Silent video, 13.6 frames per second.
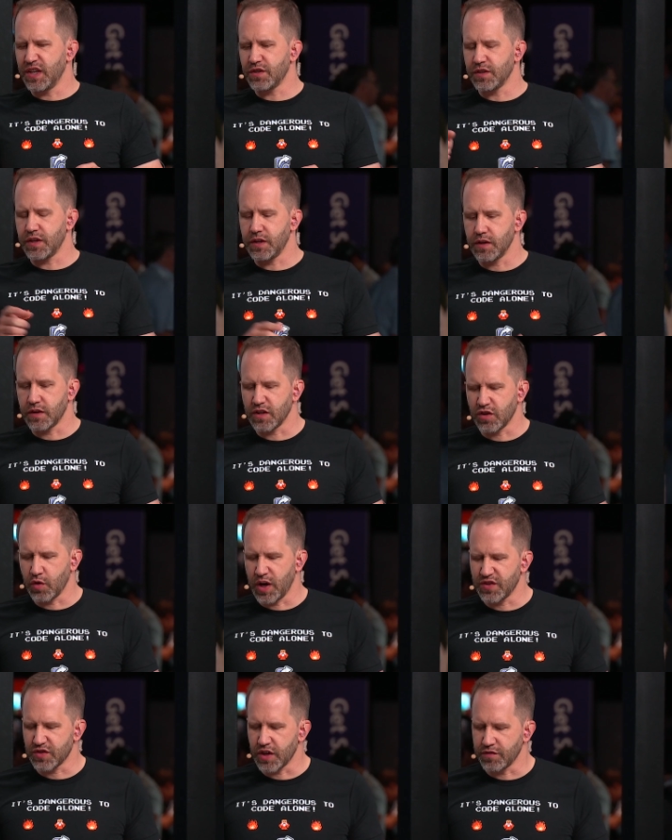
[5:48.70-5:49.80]
into the, the
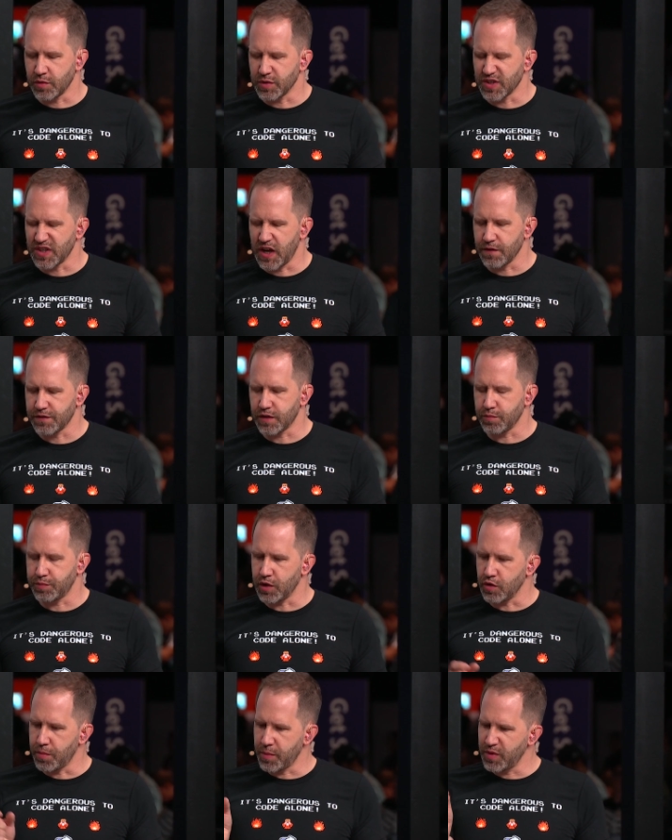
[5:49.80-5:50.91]
great stuff that was announced at
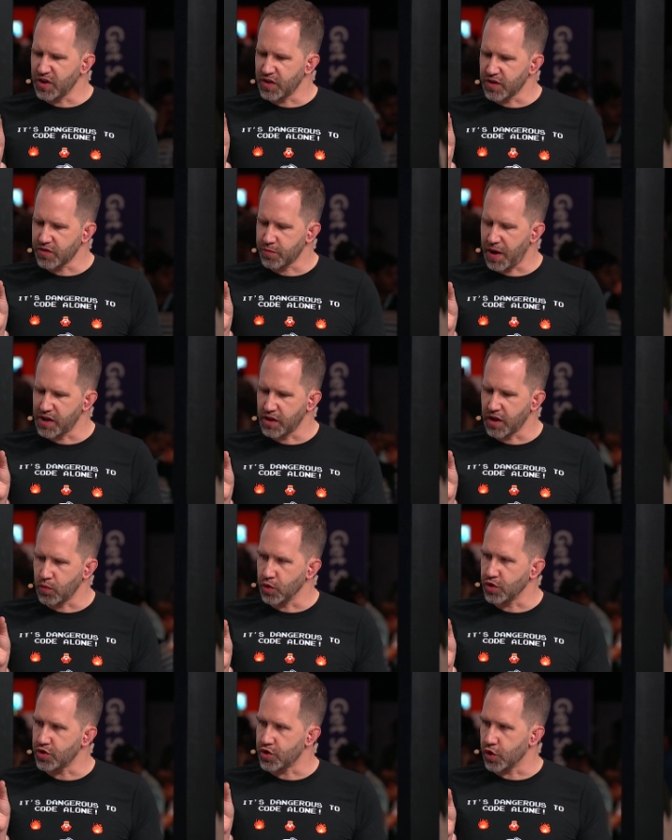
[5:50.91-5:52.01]
Build, maybe you could expand on that
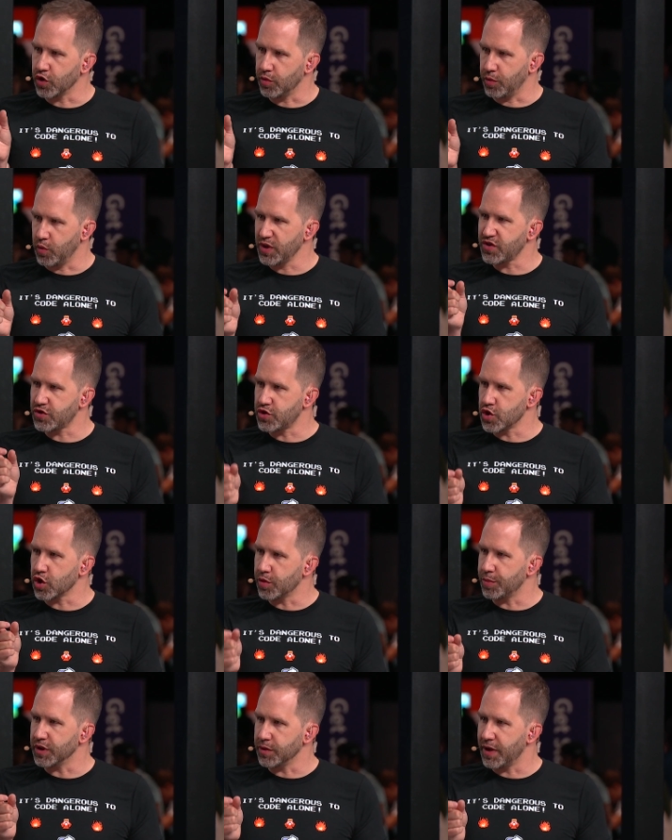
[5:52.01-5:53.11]
word durable. What's
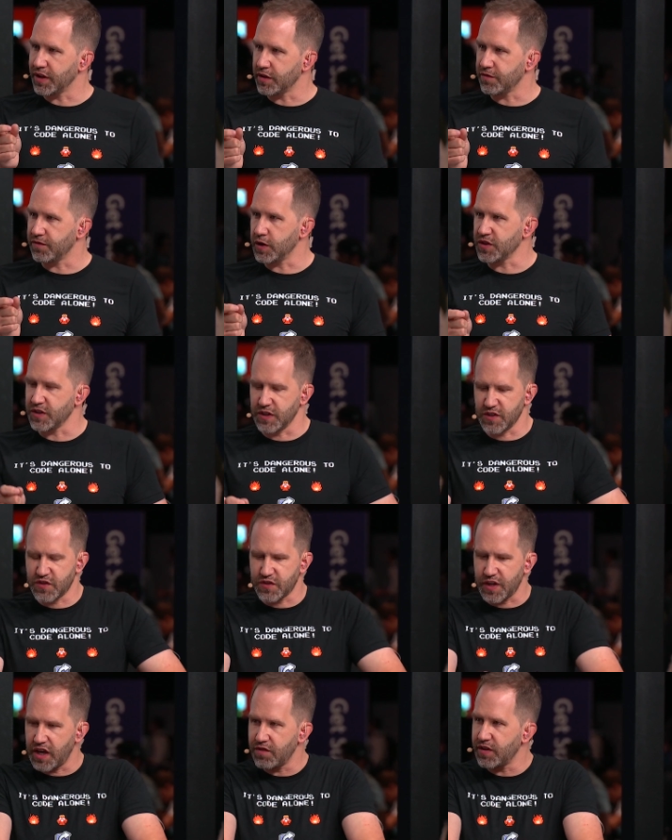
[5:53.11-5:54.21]
durable about the function? It's
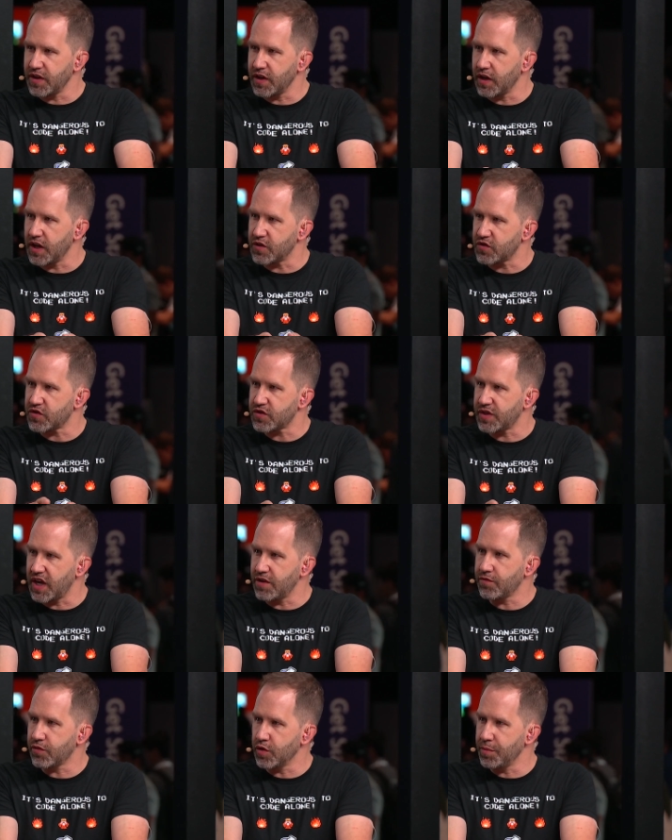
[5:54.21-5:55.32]
saving its
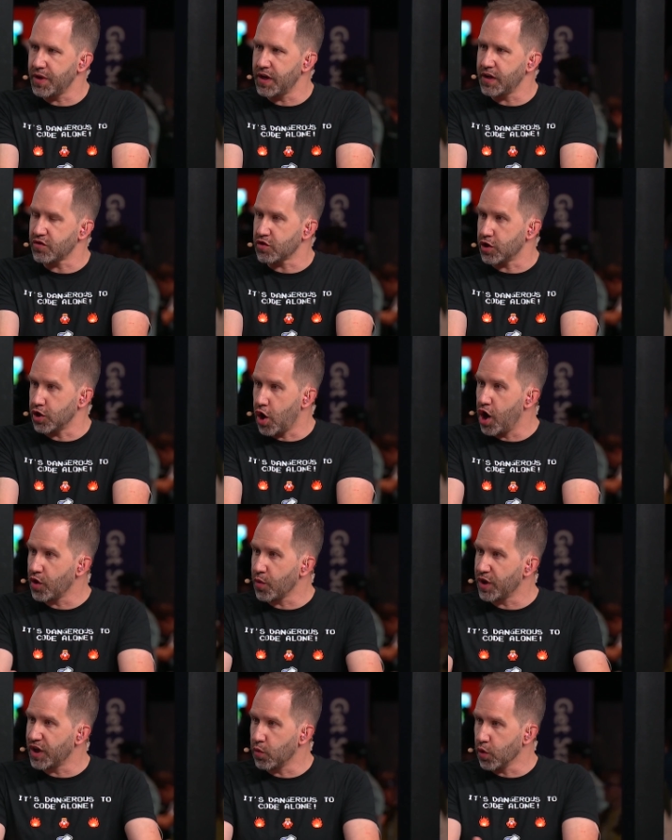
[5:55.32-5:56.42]
state for a minute. It's a
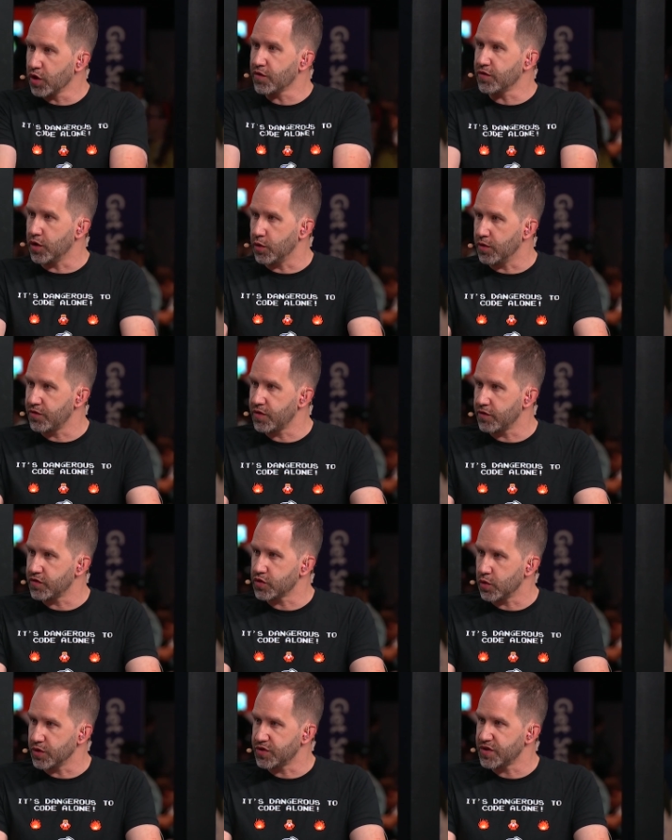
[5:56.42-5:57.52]
long-running workflow of, of
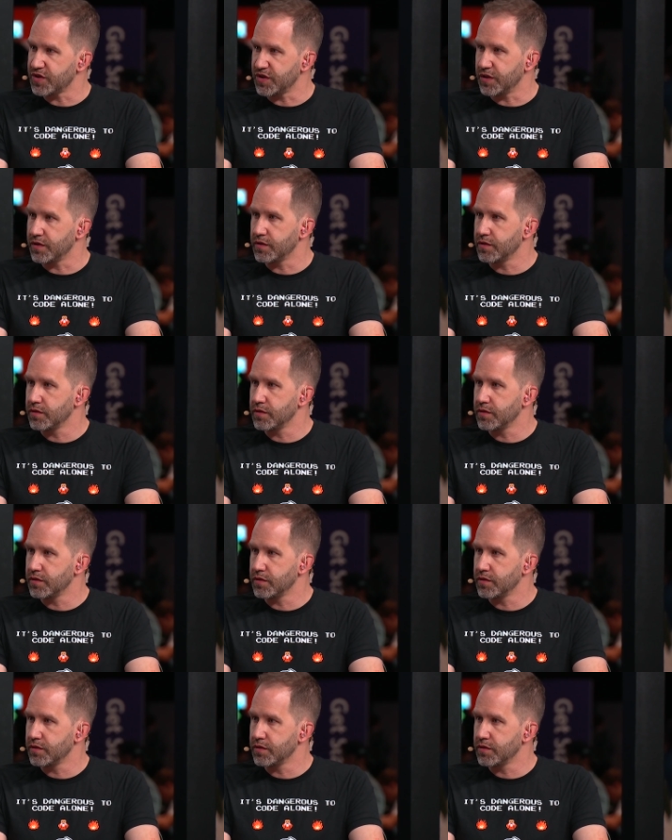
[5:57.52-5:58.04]
sorts, isn't it?